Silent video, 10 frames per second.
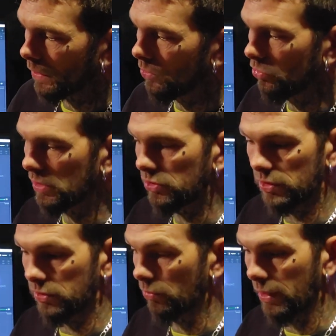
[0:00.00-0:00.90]
using
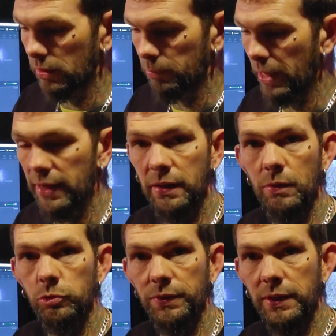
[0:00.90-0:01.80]
just the regular pad it
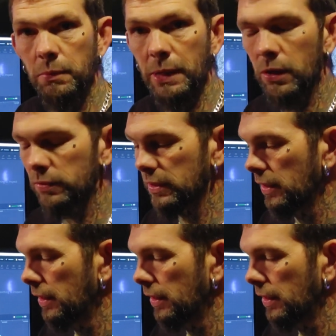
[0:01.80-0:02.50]
comes within the mount.